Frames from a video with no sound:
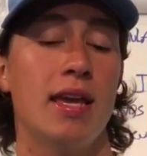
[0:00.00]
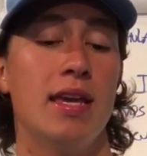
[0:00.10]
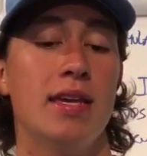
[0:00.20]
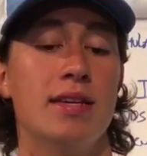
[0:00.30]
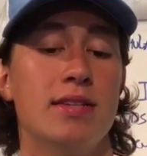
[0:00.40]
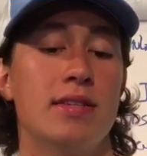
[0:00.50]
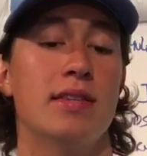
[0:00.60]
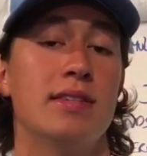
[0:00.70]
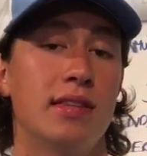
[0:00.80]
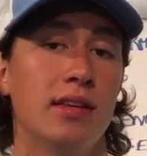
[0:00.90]
is
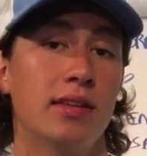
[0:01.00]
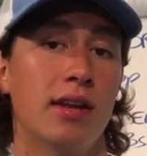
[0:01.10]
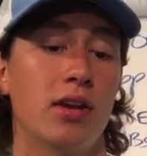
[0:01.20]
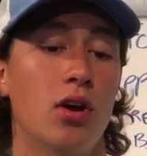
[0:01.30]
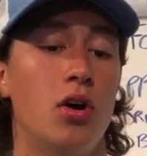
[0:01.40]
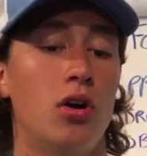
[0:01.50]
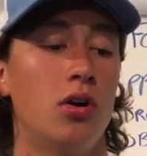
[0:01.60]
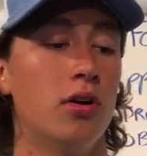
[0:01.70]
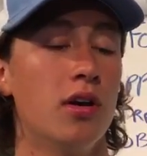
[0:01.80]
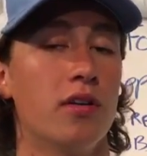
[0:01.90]
this thing that I
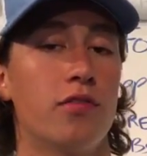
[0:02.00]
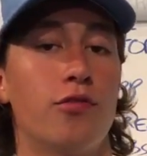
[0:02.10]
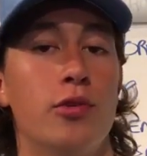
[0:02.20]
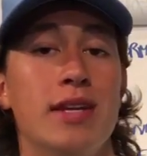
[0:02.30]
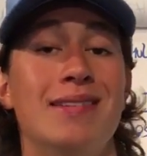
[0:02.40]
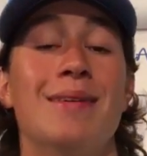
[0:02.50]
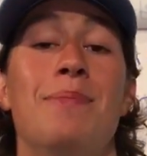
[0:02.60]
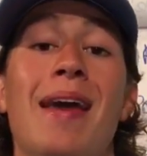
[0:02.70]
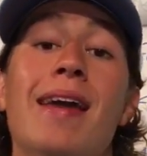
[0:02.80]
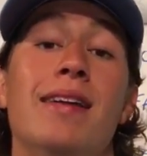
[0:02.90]
call free to
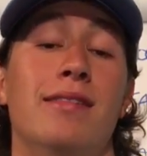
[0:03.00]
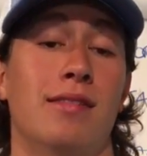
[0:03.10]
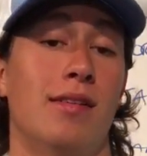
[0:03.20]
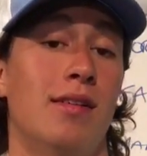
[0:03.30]
paid.